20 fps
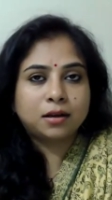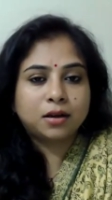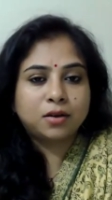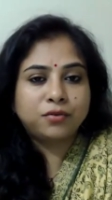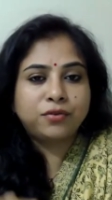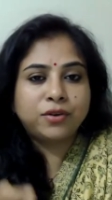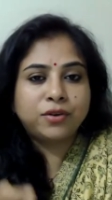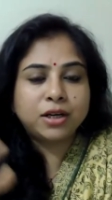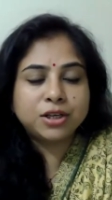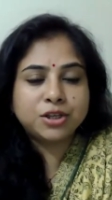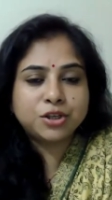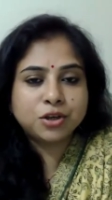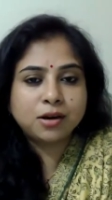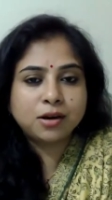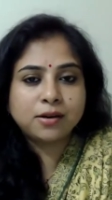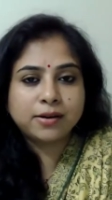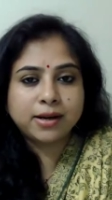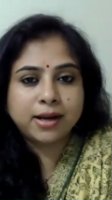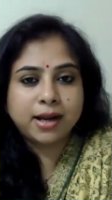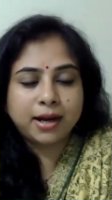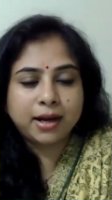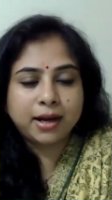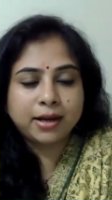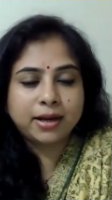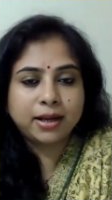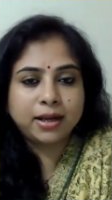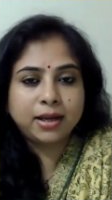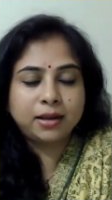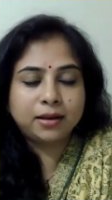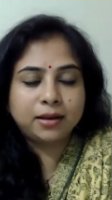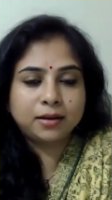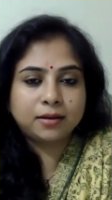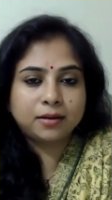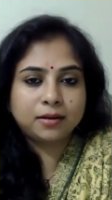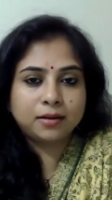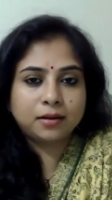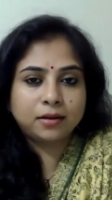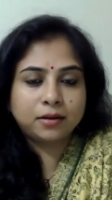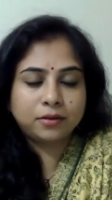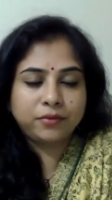Virtual reality,
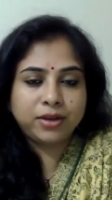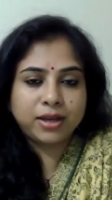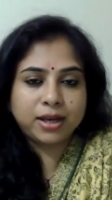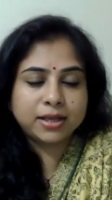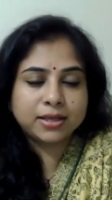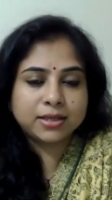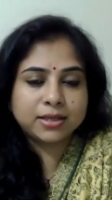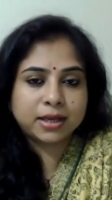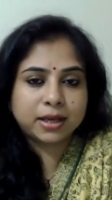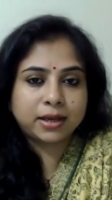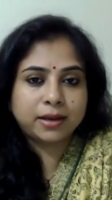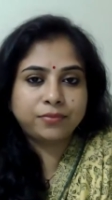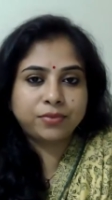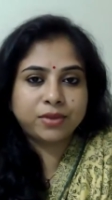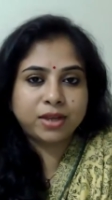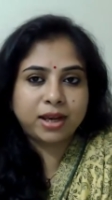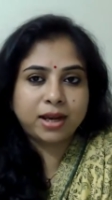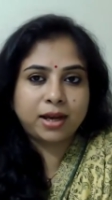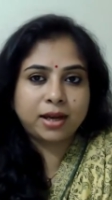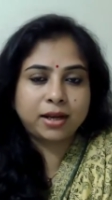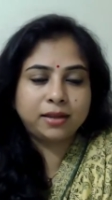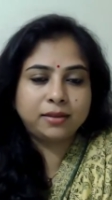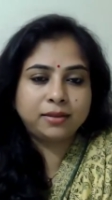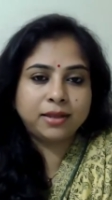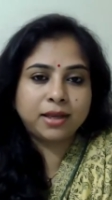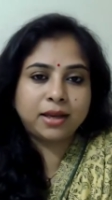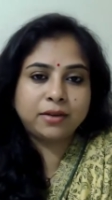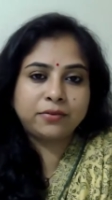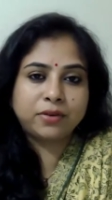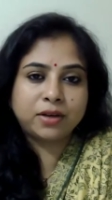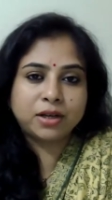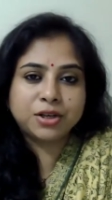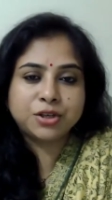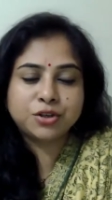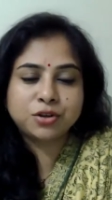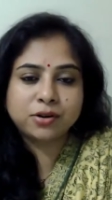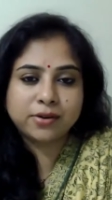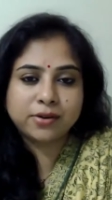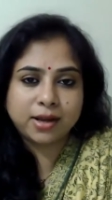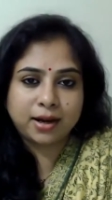we can say, they are in their
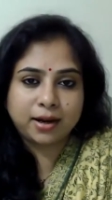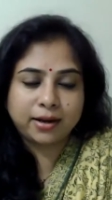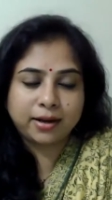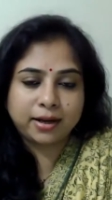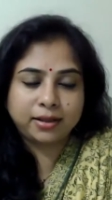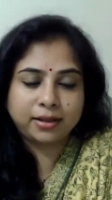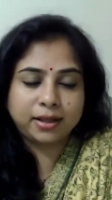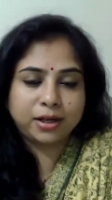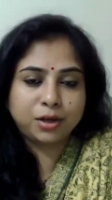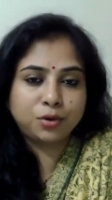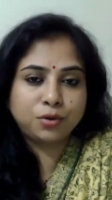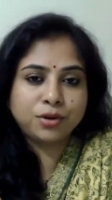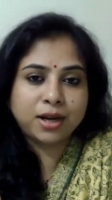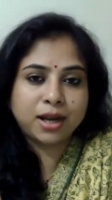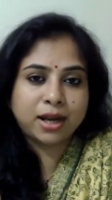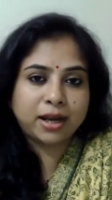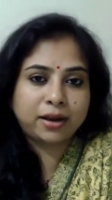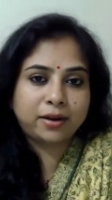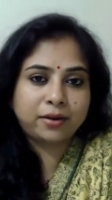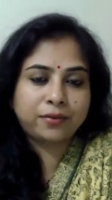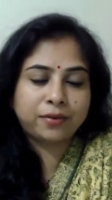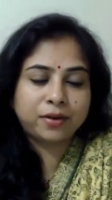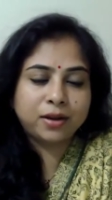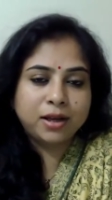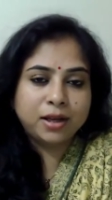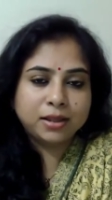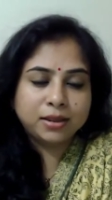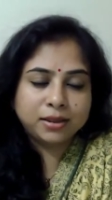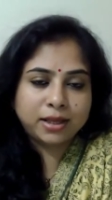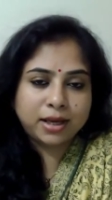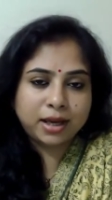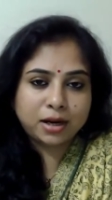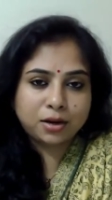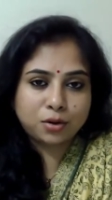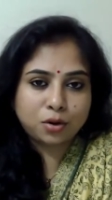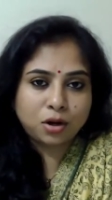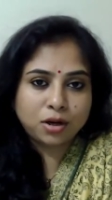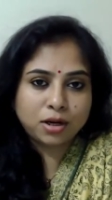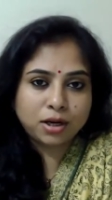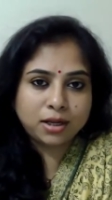virtual reality. They are
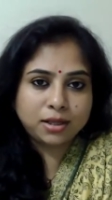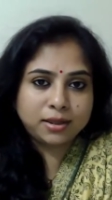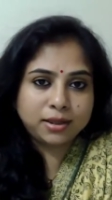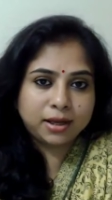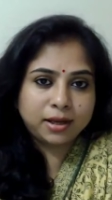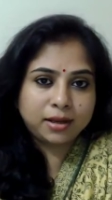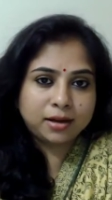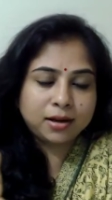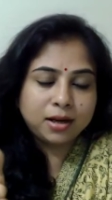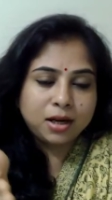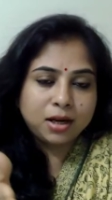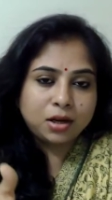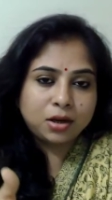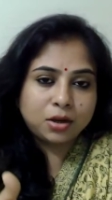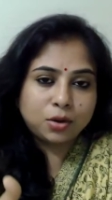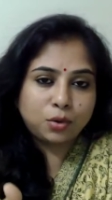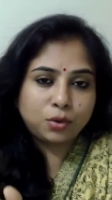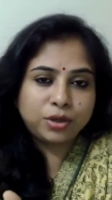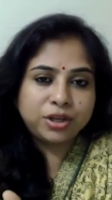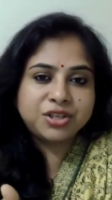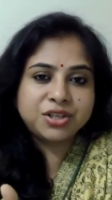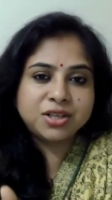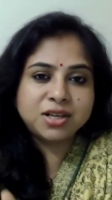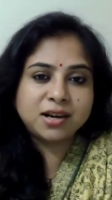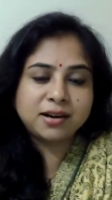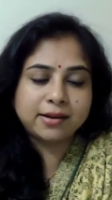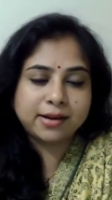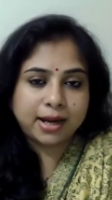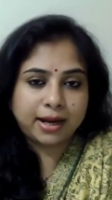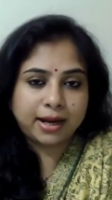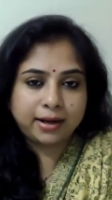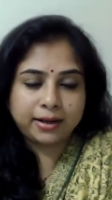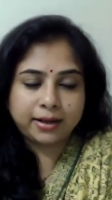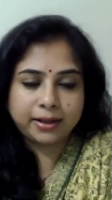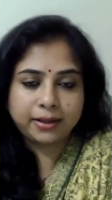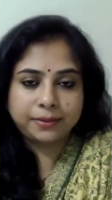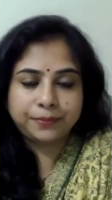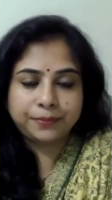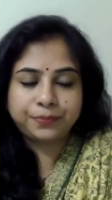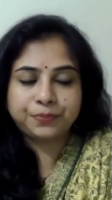not in their original
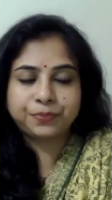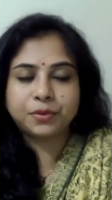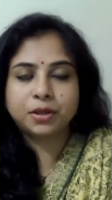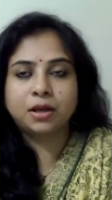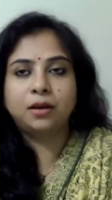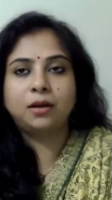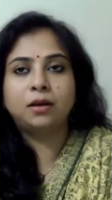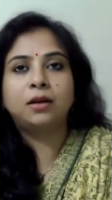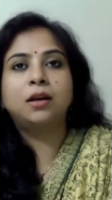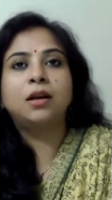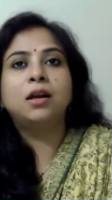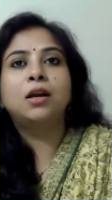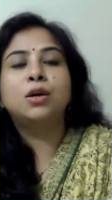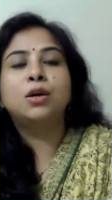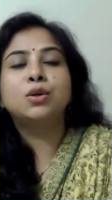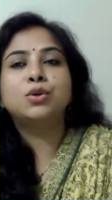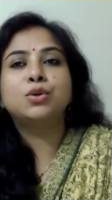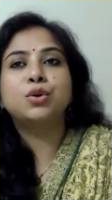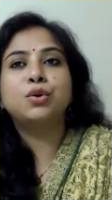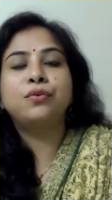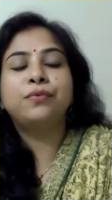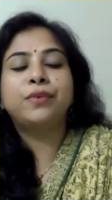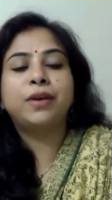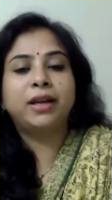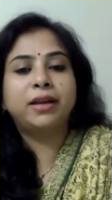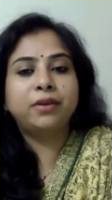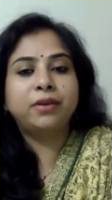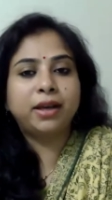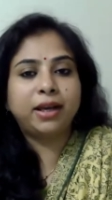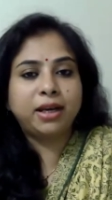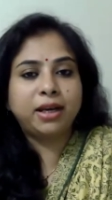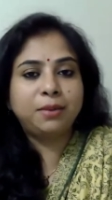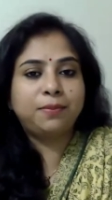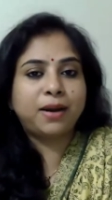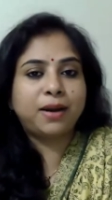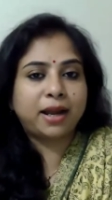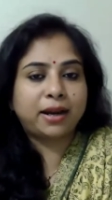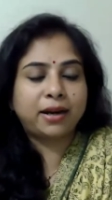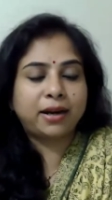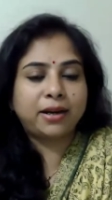reality. So whenever any
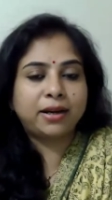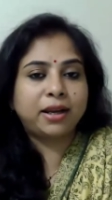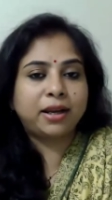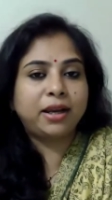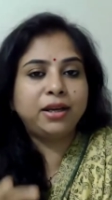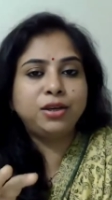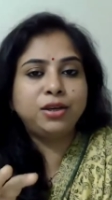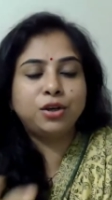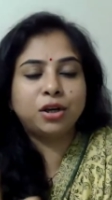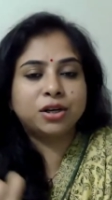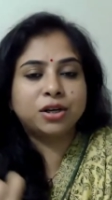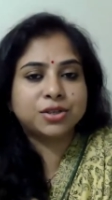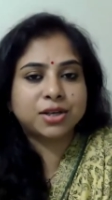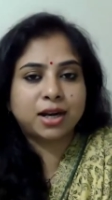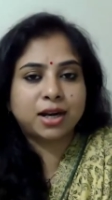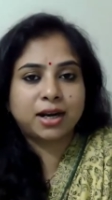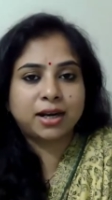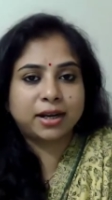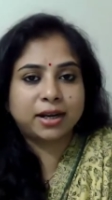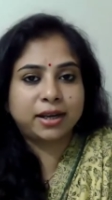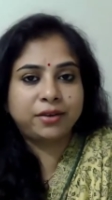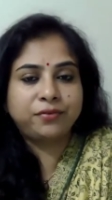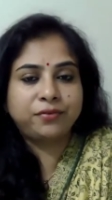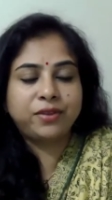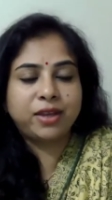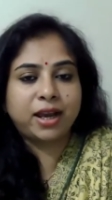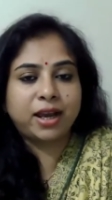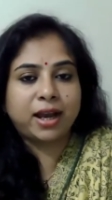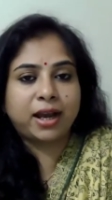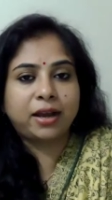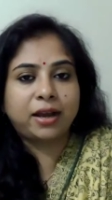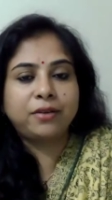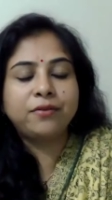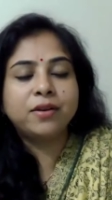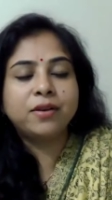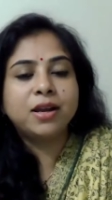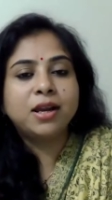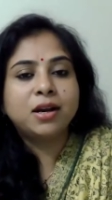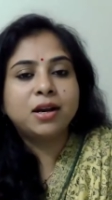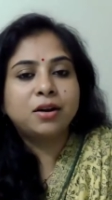planet in your chart, if they have
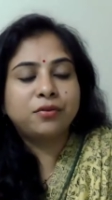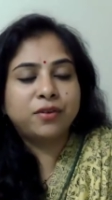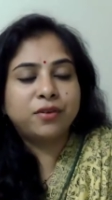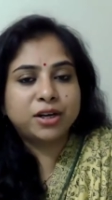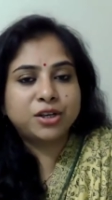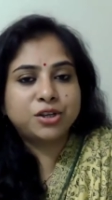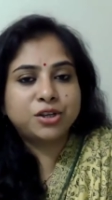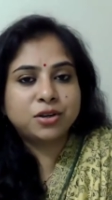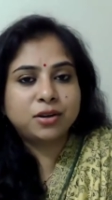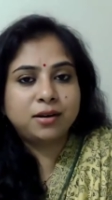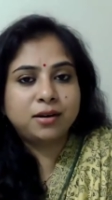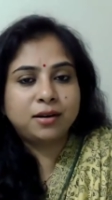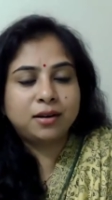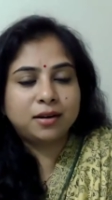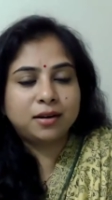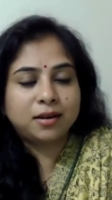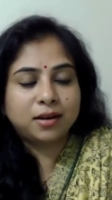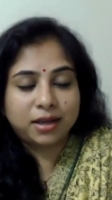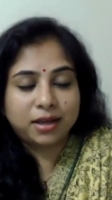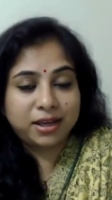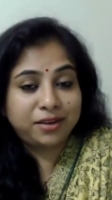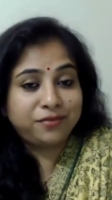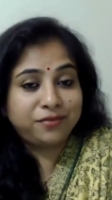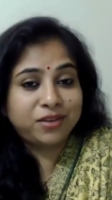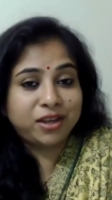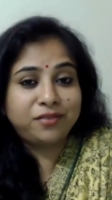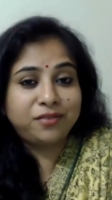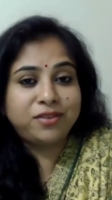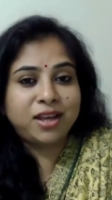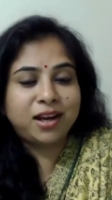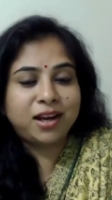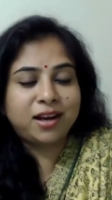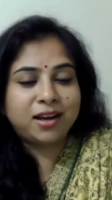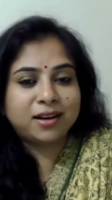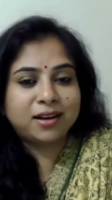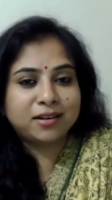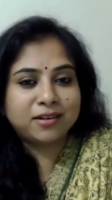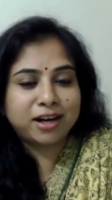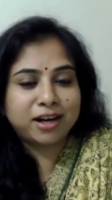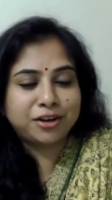virtual, if they are
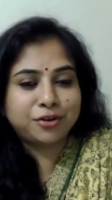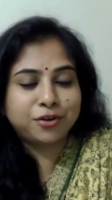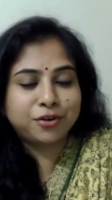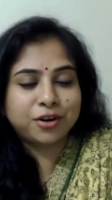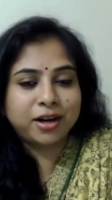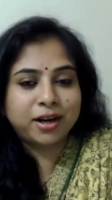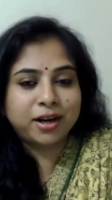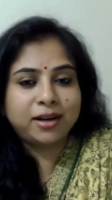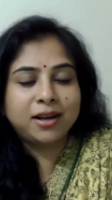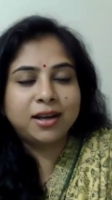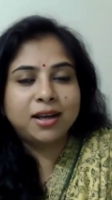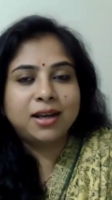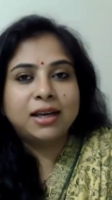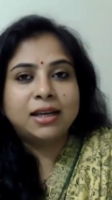retrograde,